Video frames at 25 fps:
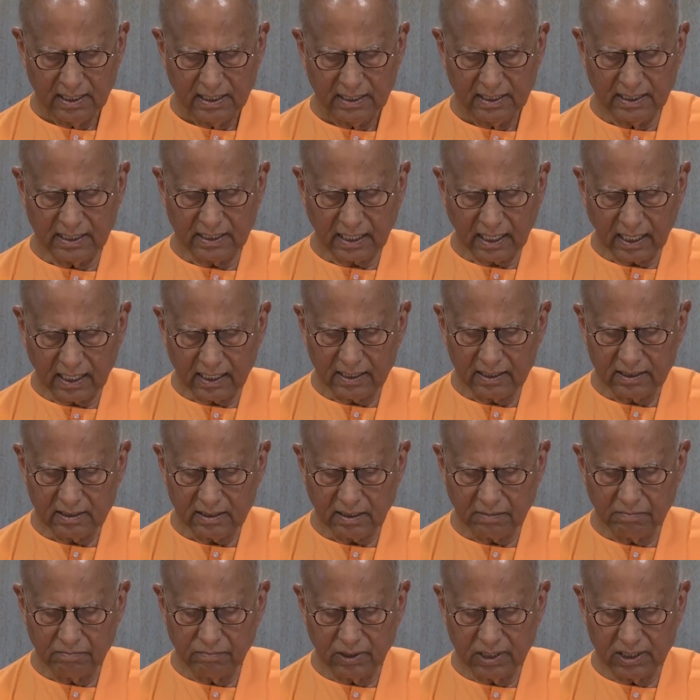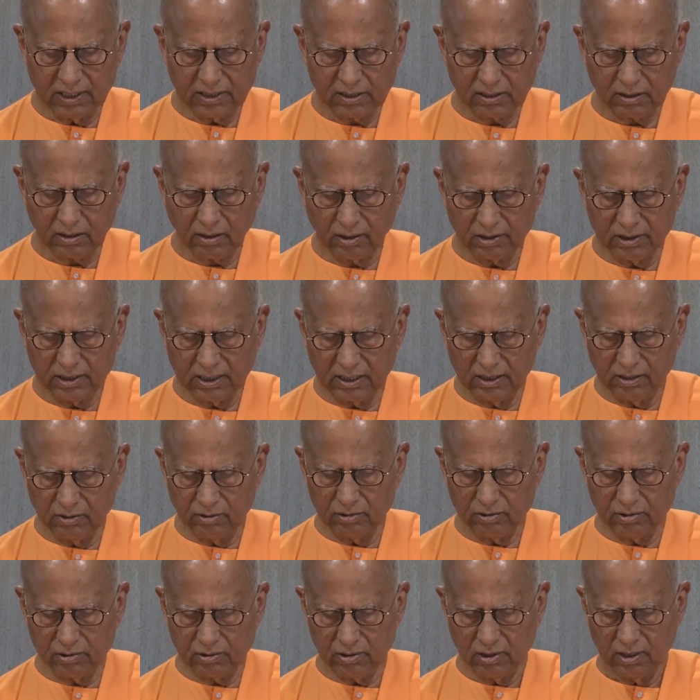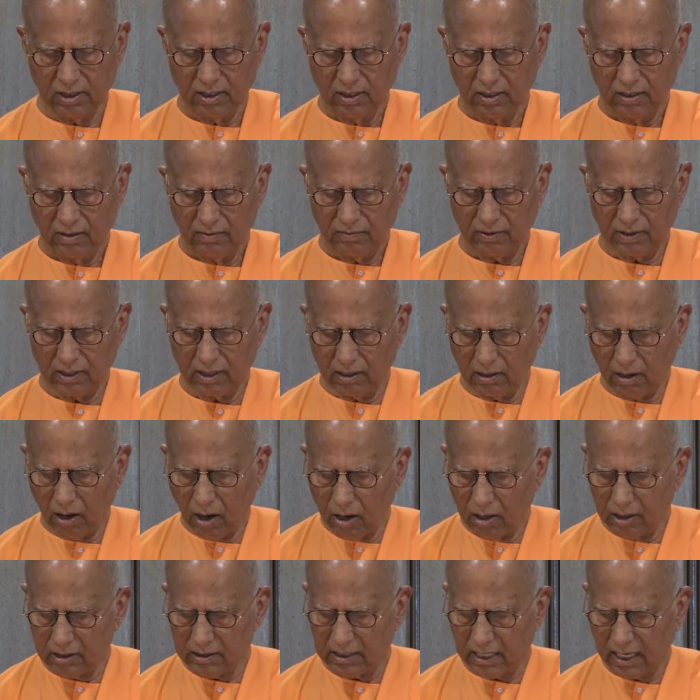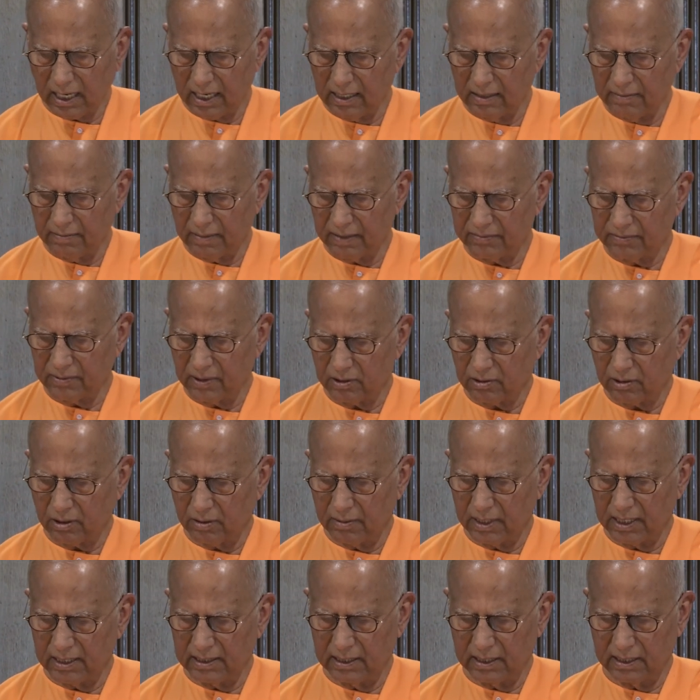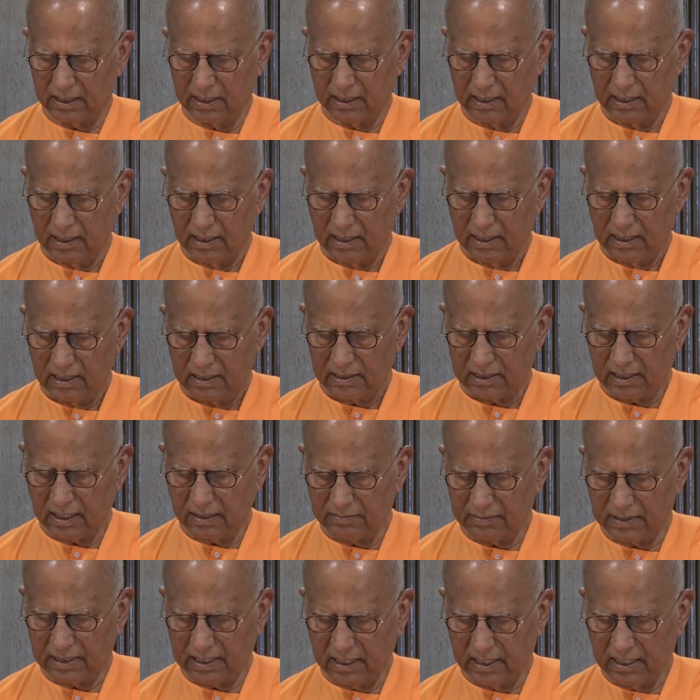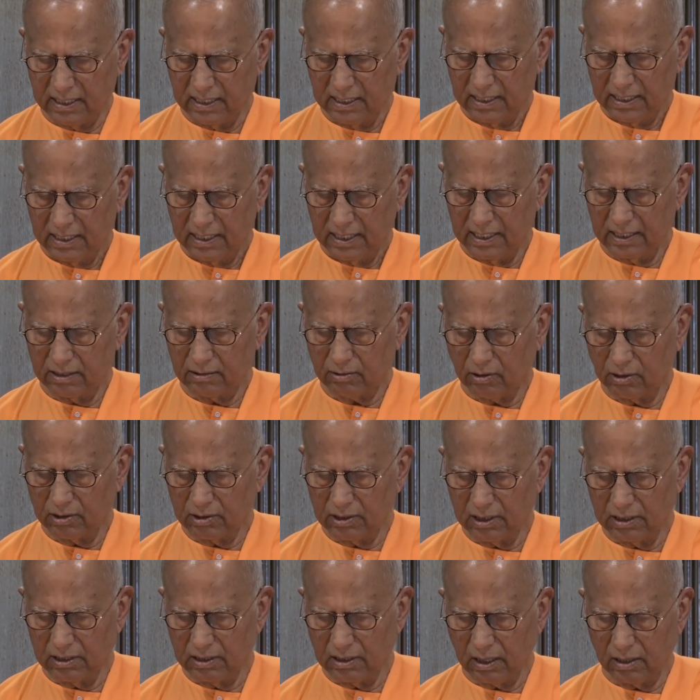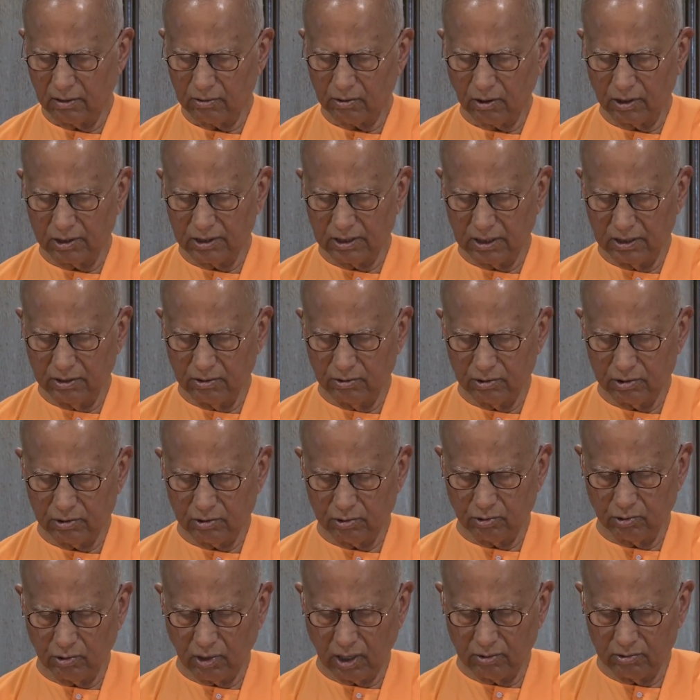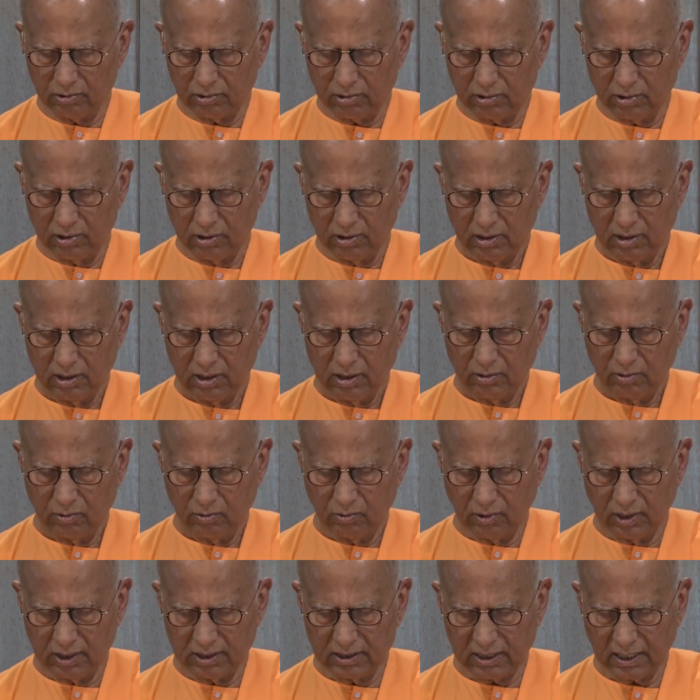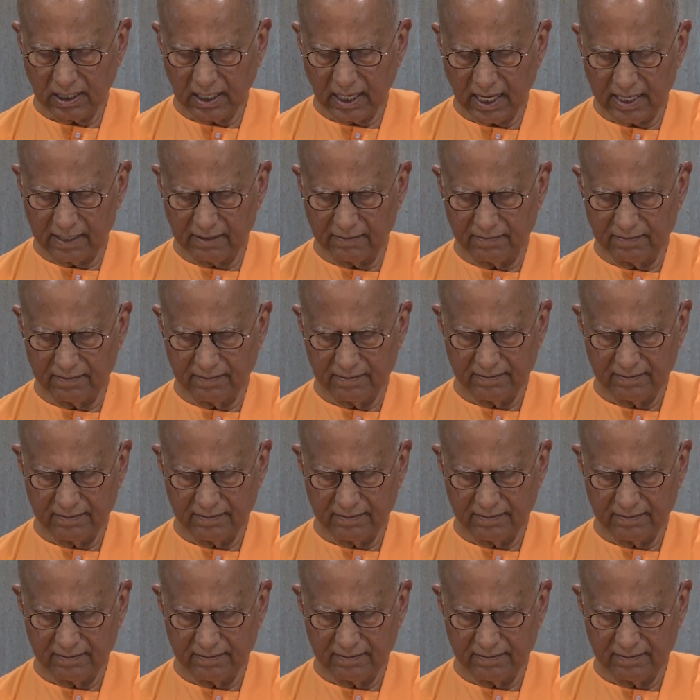The current of bliss continues for a long time after Samadhi. Some say it continues throughout one's life.